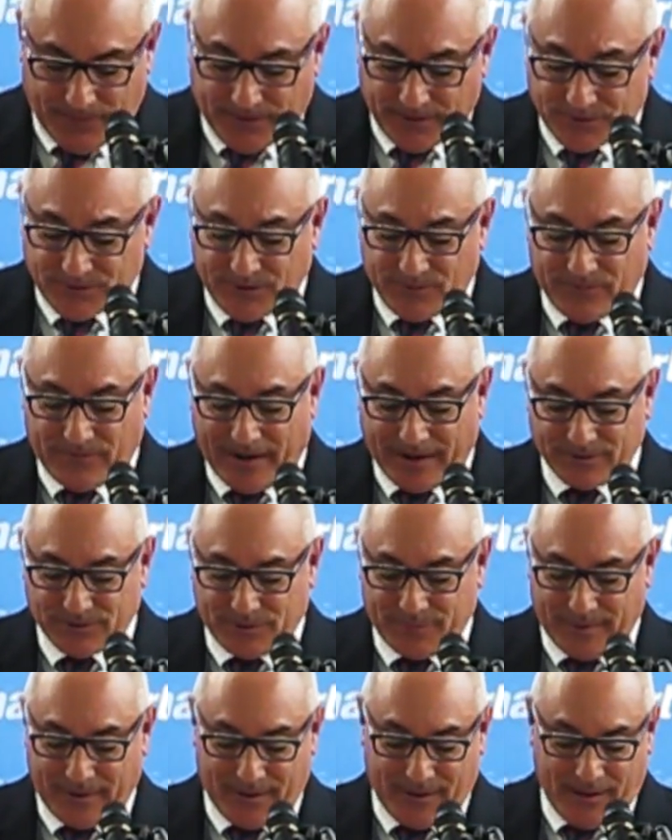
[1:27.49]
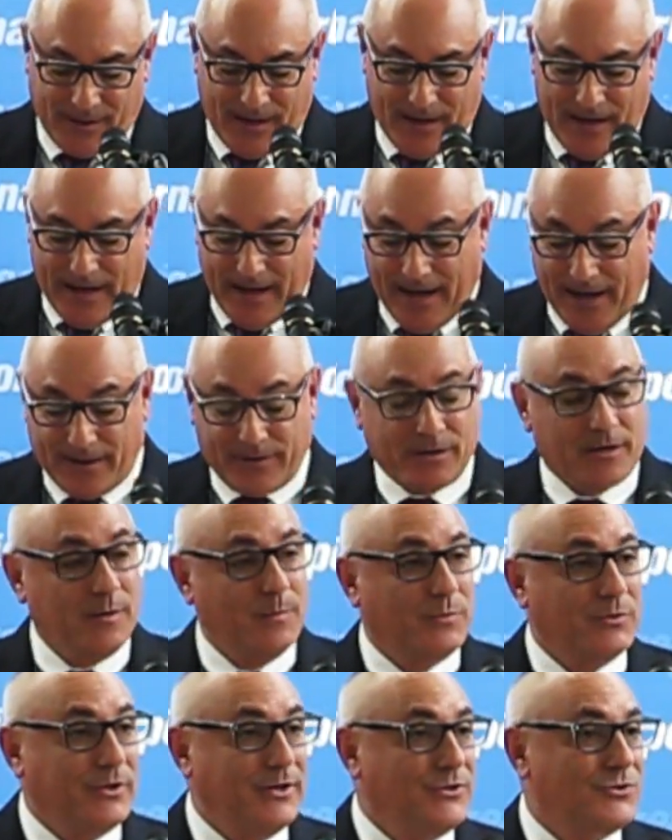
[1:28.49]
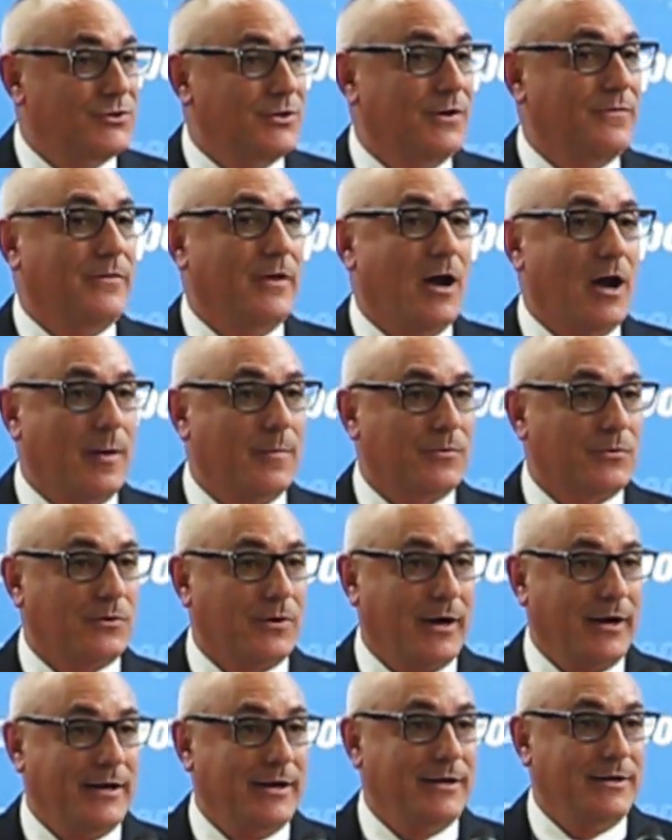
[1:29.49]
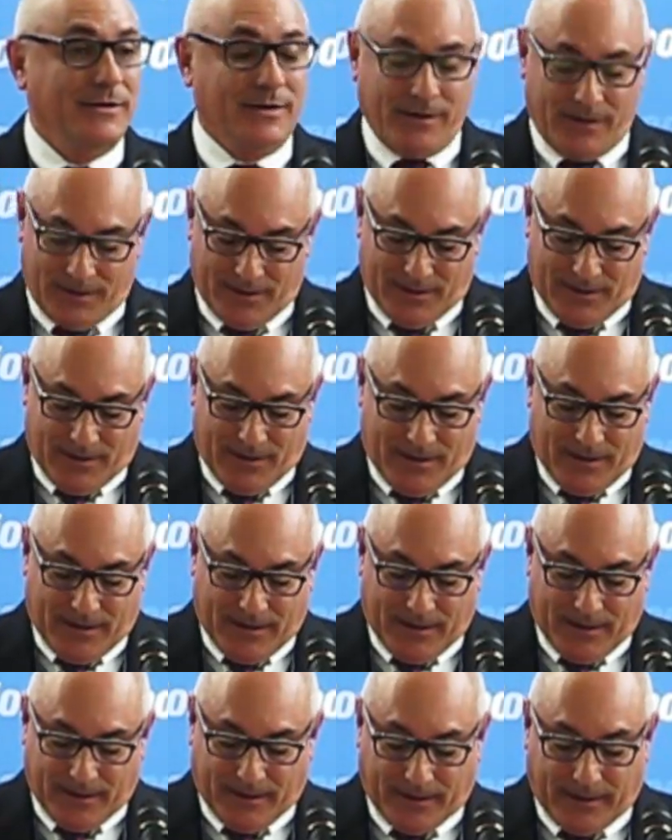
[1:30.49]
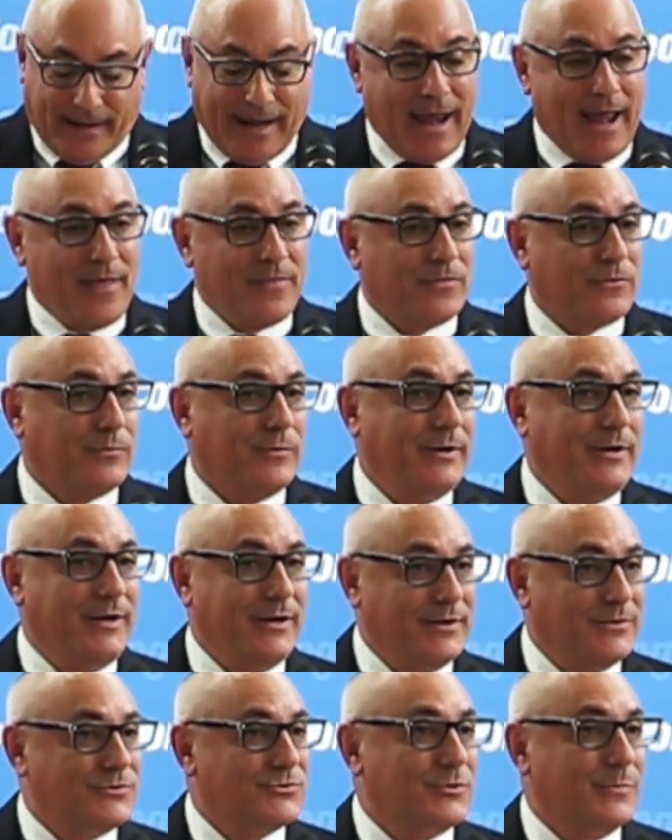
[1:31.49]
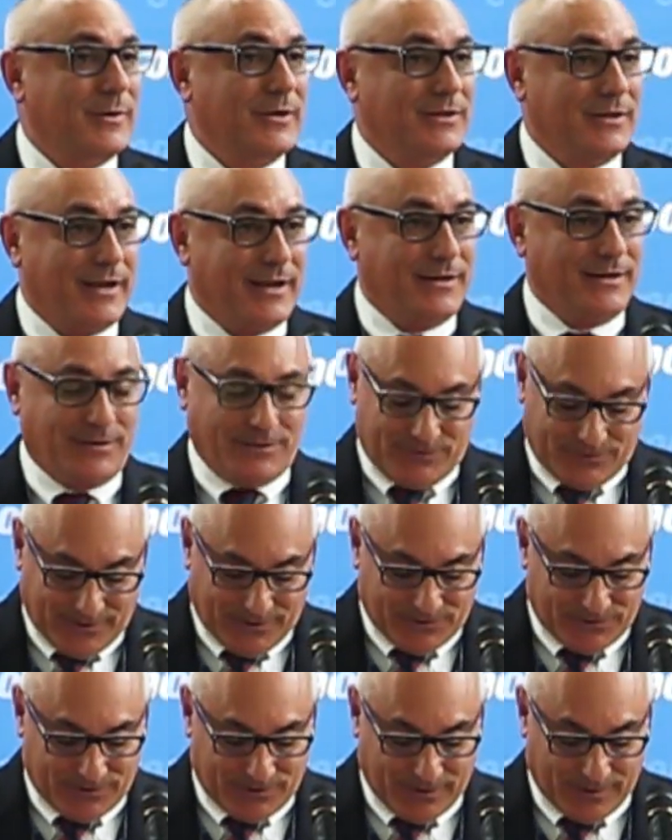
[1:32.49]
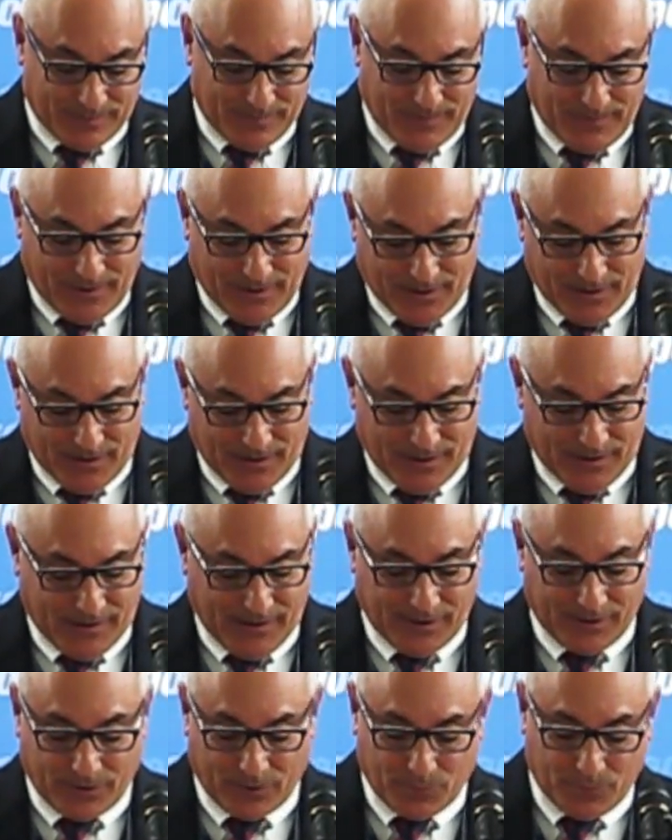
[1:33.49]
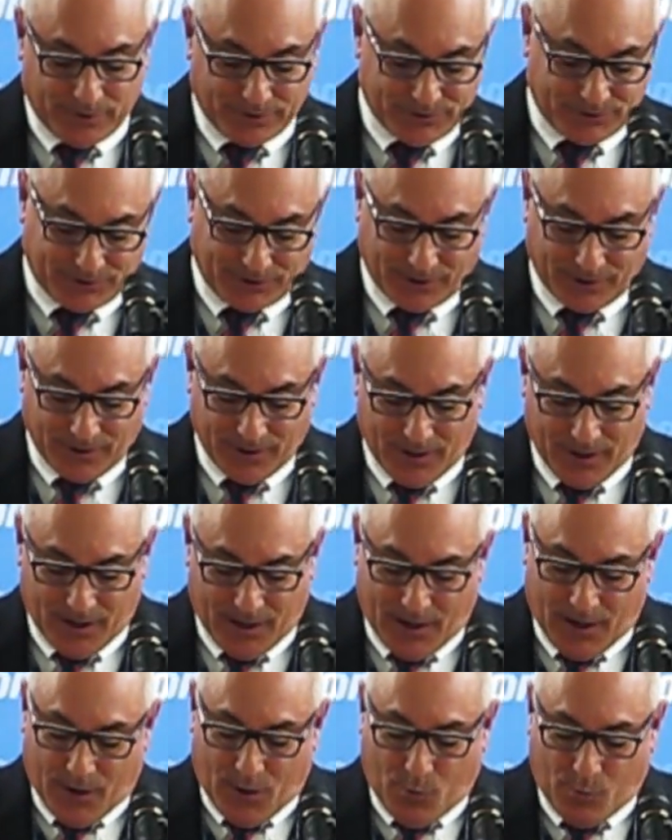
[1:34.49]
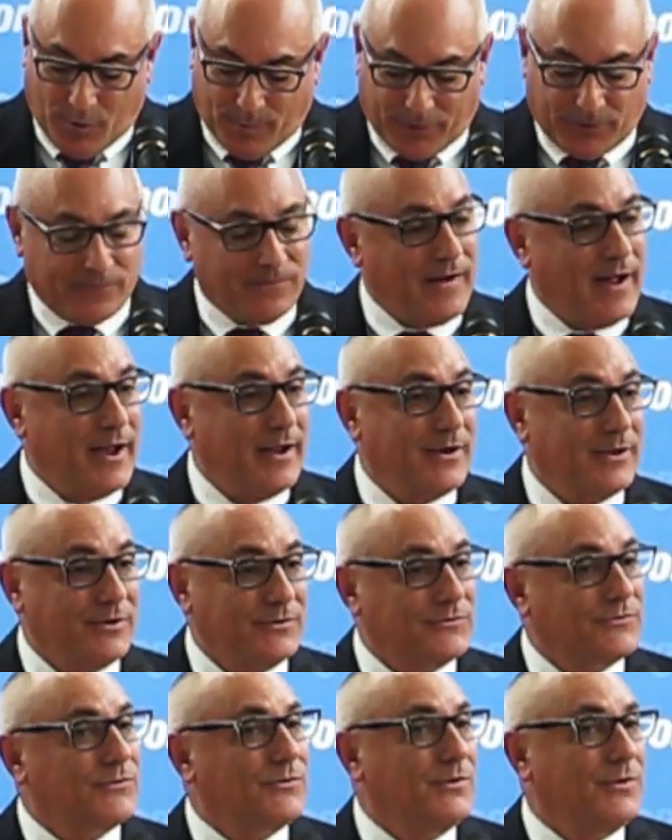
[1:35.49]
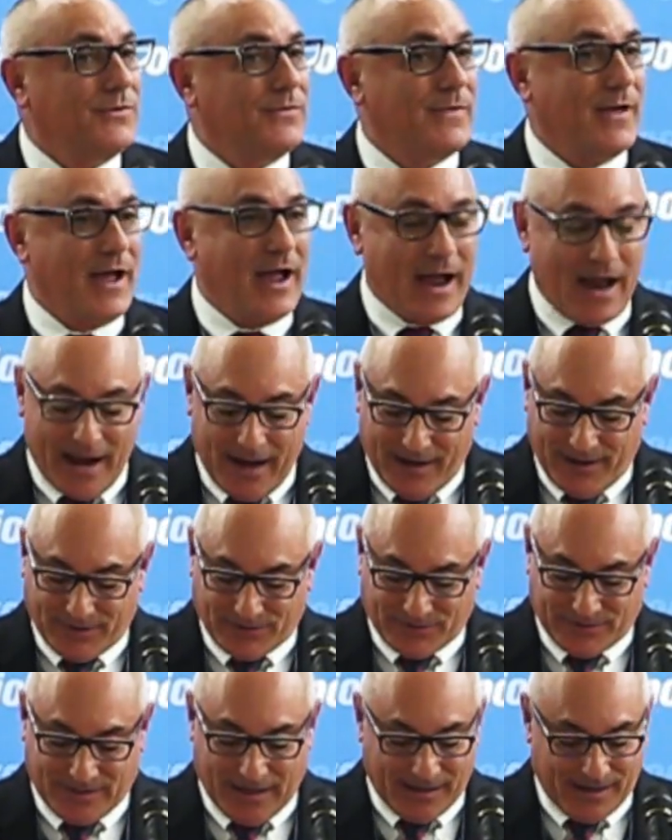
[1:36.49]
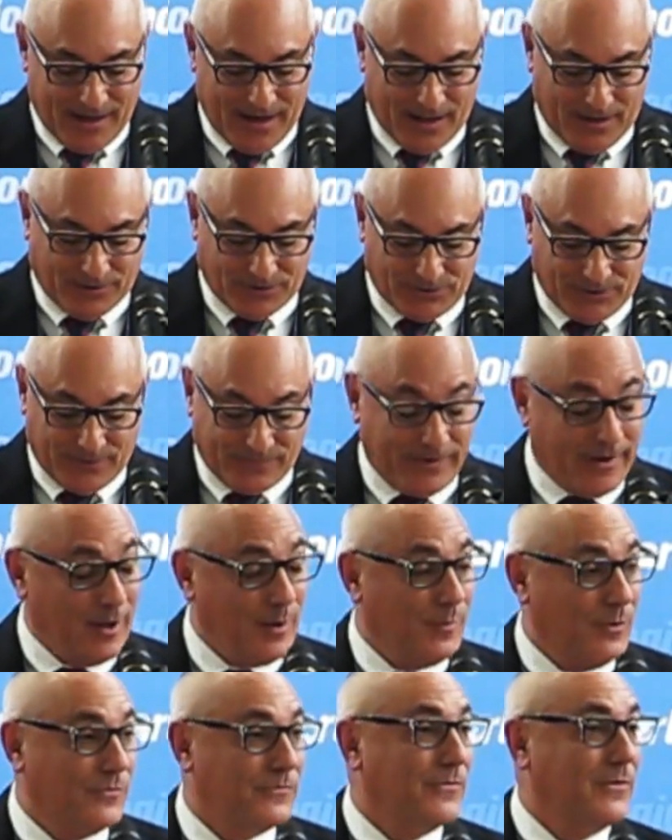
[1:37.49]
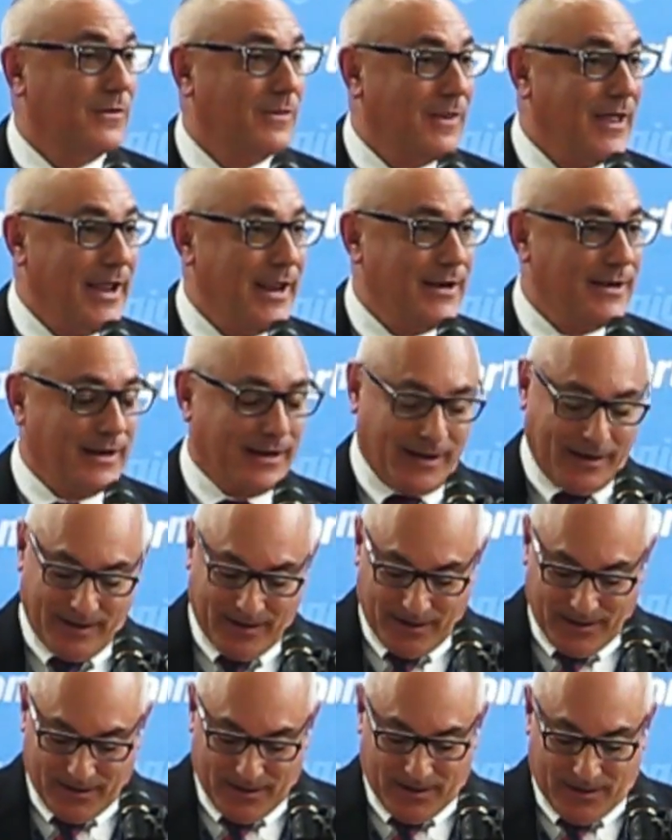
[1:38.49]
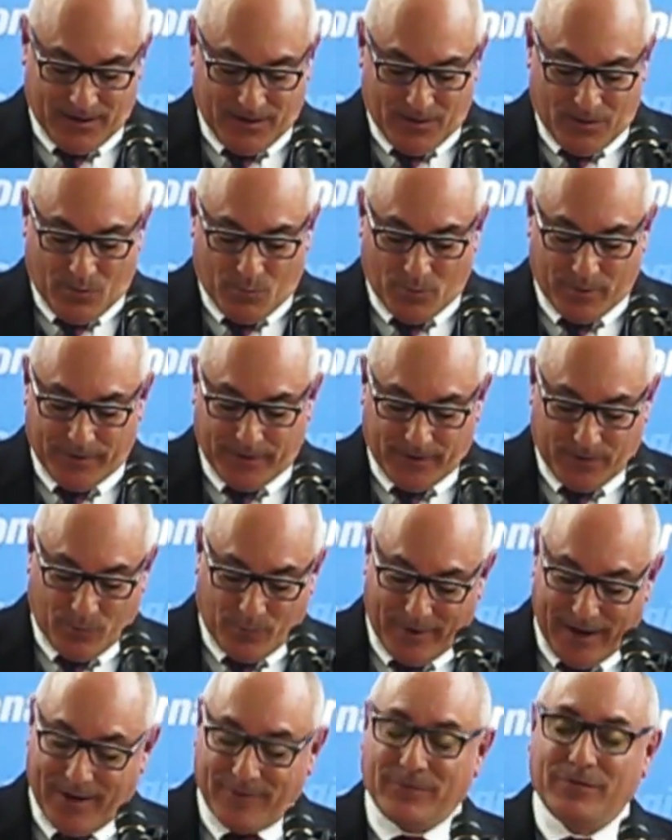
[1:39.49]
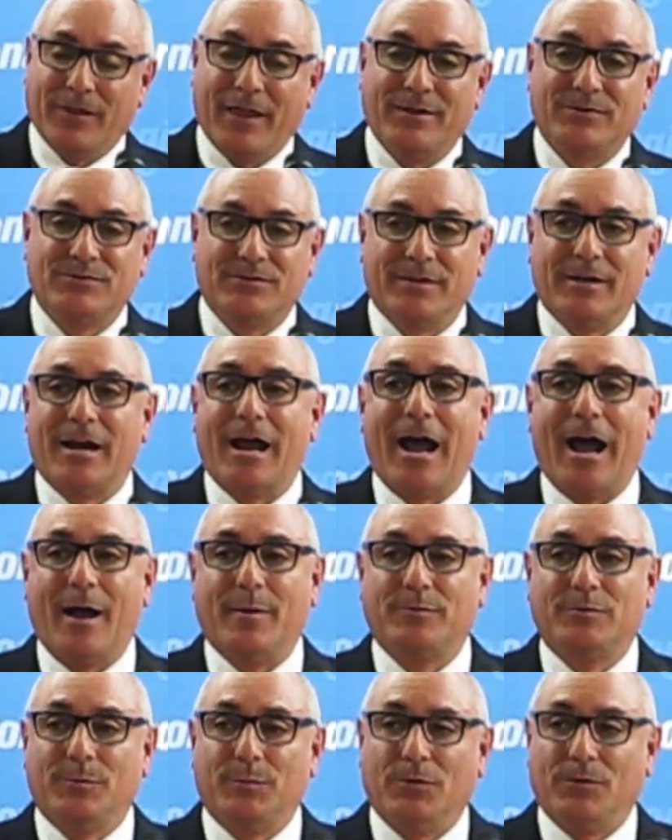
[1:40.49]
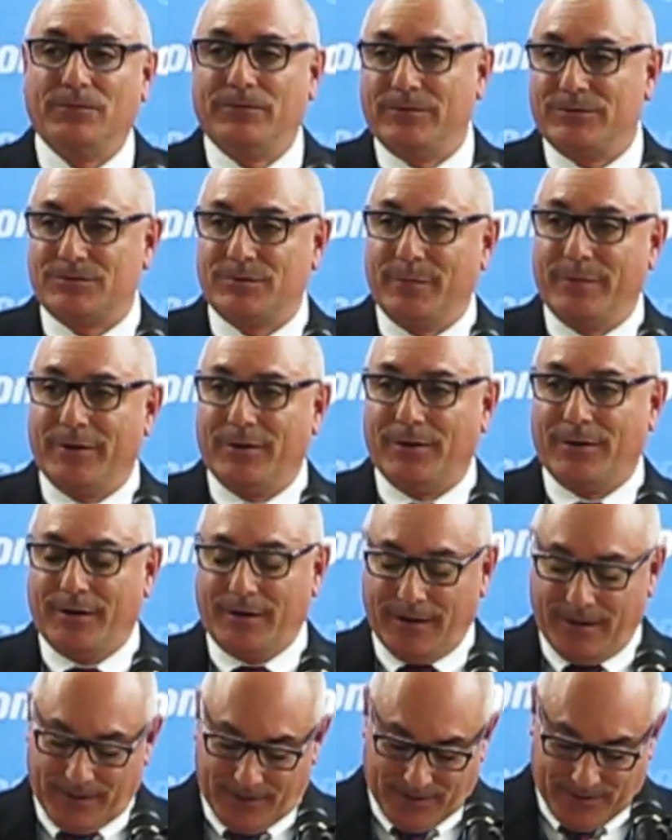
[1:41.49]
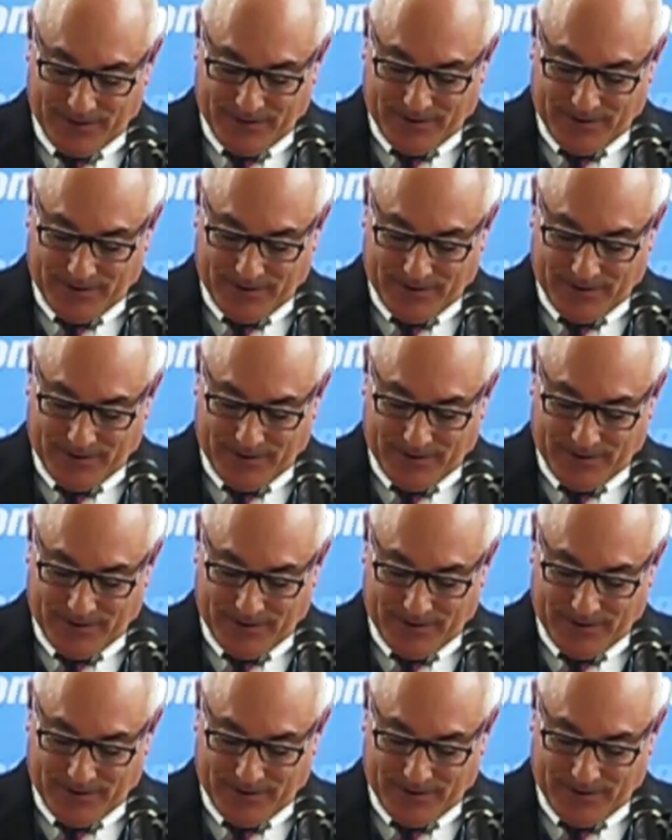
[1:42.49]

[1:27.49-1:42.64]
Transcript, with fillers: This investment and the completion of the upgraded Cat 3 instrument landing system here in Worcester, will provide us the highest technology available for landing when we have less than optimal visibility